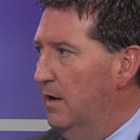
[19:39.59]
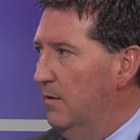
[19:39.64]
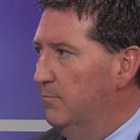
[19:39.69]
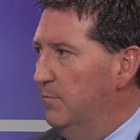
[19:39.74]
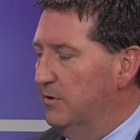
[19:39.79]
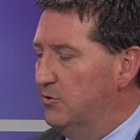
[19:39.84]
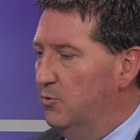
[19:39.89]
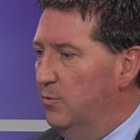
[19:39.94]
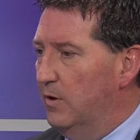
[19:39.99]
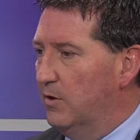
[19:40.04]

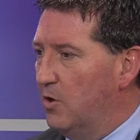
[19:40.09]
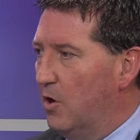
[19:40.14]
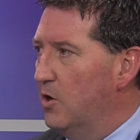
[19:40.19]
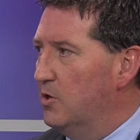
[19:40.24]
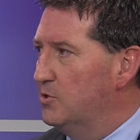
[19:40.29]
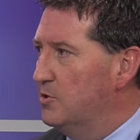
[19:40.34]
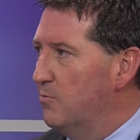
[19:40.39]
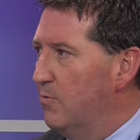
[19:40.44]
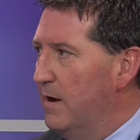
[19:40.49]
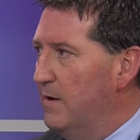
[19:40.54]
but to
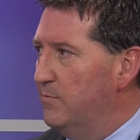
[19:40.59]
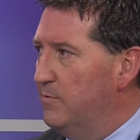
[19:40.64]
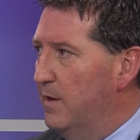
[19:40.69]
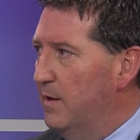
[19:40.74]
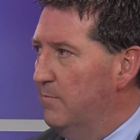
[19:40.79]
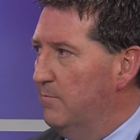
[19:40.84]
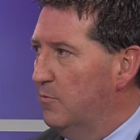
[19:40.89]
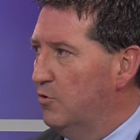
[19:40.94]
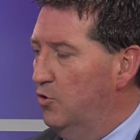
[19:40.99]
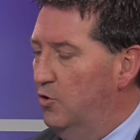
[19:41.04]
incarcerate
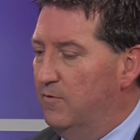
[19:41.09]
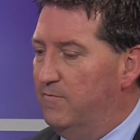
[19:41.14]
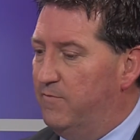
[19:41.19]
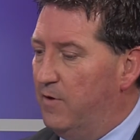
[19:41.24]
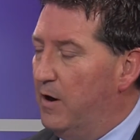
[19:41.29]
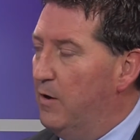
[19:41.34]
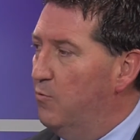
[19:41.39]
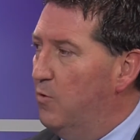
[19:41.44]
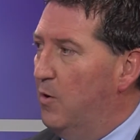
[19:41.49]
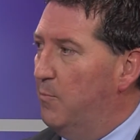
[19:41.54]
them could
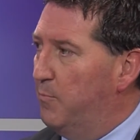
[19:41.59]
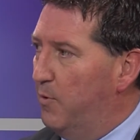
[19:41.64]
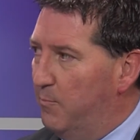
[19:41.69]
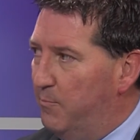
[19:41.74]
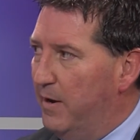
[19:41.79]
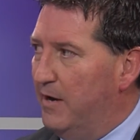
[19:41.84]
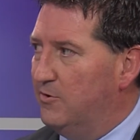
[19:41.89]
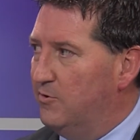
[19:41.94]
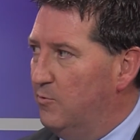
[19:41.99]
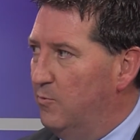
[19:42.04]
very well
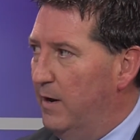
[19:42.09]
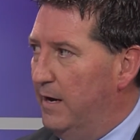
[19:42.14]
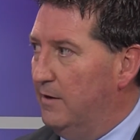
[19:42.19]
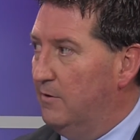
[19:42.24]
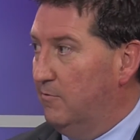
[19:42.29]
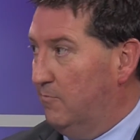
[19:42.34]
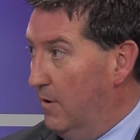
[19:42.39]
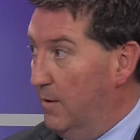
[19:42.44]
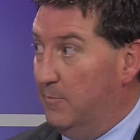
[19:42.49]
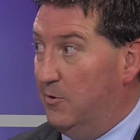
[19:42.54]

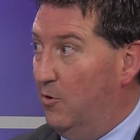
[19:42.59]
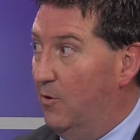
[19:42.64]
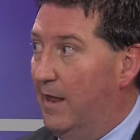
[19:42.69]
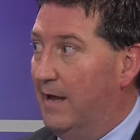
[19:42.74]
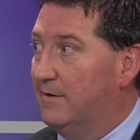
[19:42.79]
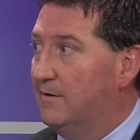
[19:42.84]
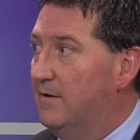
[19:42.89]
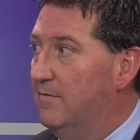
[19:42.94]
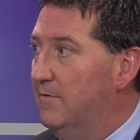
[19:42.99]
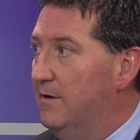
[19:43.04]
perpetuate criminal
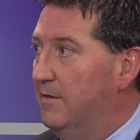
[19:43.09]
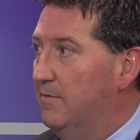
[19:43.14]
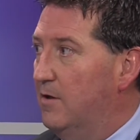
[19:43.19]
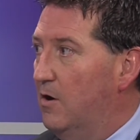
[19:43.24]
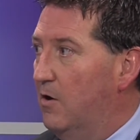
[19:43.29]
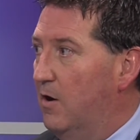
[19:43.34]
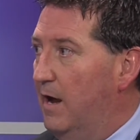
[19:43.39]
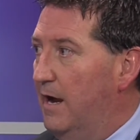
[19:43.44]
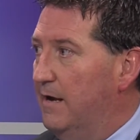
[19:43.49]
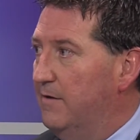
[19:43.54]
activity in
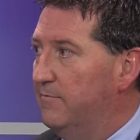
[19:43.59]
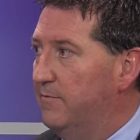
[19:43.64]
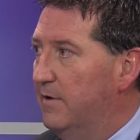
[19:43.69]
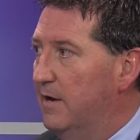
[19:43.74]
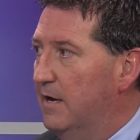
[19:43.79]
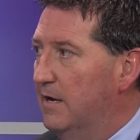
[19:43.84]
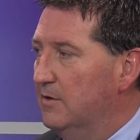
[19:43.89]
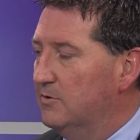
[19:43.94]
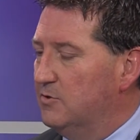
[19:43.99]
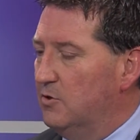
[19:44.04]
their life.
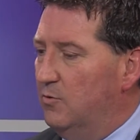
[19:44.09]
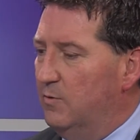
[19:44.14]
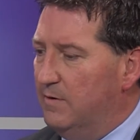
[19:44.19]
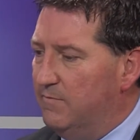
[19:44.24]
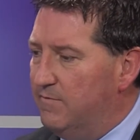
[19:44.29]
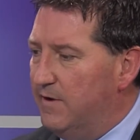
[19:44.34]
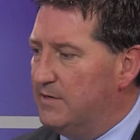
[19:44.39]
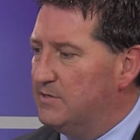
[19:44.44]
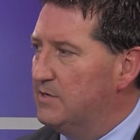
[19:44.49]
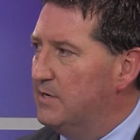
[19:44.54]
So
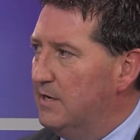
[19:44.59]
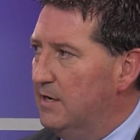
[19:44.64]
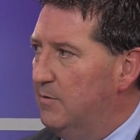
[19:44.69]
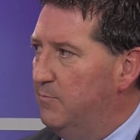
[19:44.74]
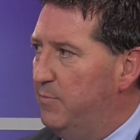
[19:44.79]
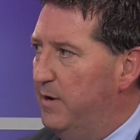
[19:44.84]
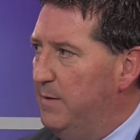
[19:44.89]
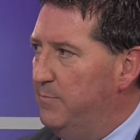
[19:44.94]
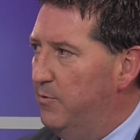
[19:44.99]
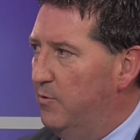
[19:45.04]
investing in
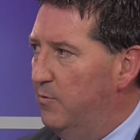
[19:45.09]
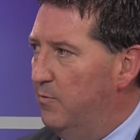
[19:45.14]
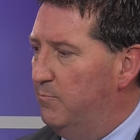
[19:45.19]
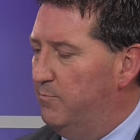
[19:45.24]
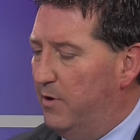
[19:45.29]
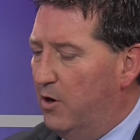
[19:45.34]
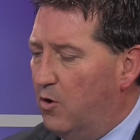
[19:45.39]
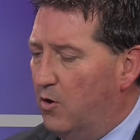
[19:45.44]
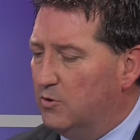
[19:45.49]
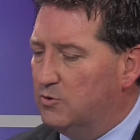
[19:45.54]
people,
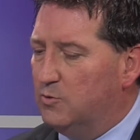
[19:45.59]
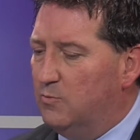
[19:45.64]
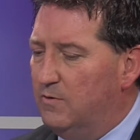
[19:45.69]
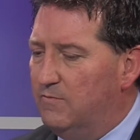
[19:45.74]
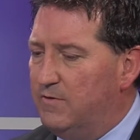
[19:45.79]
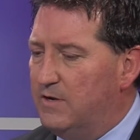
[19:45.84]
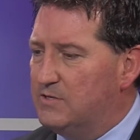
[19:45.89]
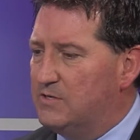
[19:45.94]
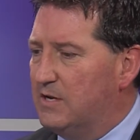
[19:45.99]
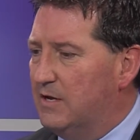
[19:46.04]
but also
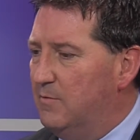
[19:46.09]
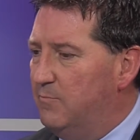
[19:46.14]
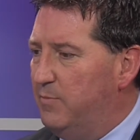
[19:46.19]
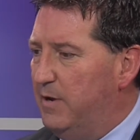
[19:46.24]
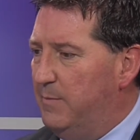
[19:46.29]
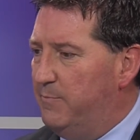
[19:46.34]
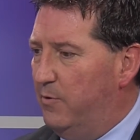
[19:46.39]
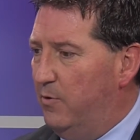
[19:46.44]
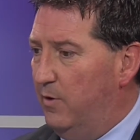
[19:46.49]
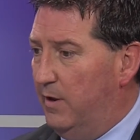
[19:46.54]
investing in
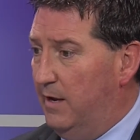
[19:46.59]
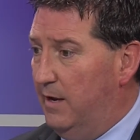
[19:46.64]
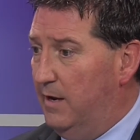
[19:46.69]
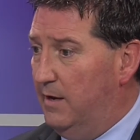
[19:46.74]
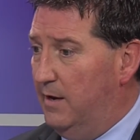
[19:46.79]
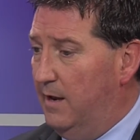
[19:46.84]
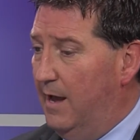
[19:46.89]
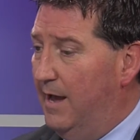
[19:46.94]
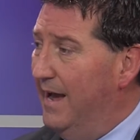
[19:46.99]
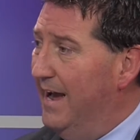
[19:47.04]
people
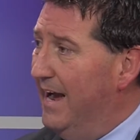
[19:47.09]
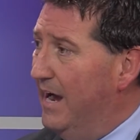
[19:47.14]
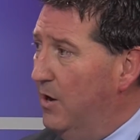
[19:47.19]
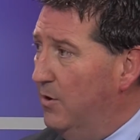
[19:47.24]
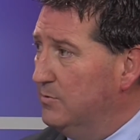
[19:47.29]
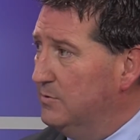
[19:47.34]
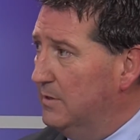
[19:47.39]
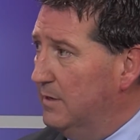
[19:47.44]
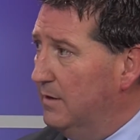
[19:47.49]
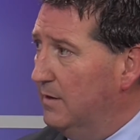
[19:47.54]
in
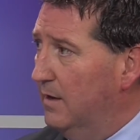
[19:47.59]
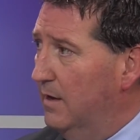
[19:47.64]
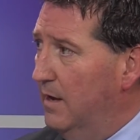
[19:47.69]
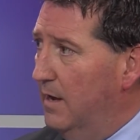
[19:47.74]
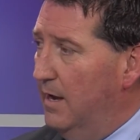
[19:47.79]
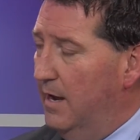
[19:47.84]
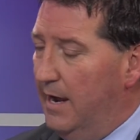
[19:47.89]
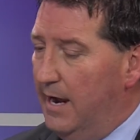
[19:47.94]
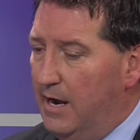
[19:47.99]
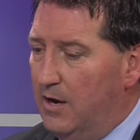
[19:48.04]
housing.
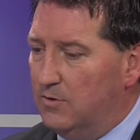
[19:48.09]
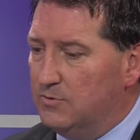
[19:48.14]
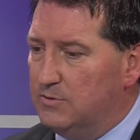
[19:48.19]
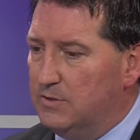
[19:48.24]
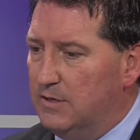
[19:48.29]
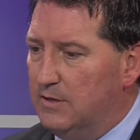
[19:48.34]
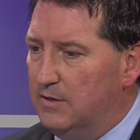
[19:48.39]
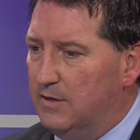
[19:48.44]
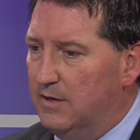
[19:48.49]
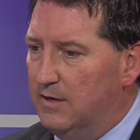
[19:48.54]

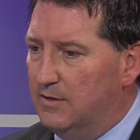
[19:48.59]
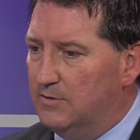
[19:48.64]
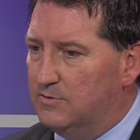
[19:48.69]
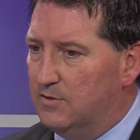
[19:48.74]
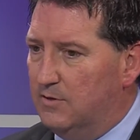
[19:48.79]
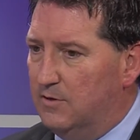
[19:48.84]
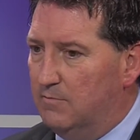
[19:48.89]
Housing is